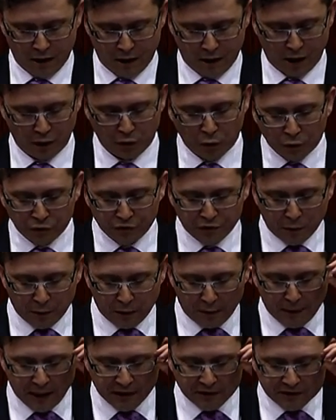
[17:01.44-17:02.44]
I also want
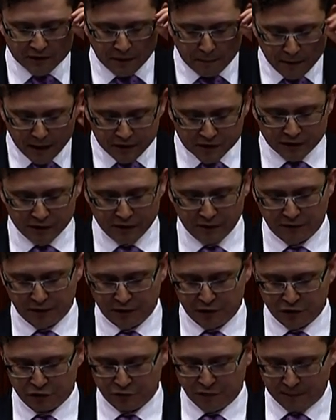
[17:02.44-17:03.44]
to make some mention of the
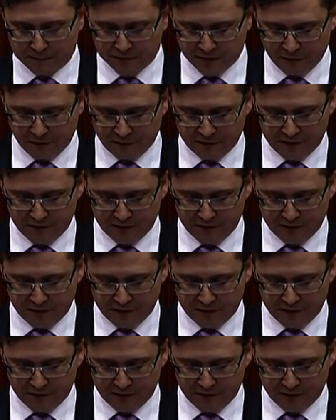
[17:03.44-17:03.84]
disruption of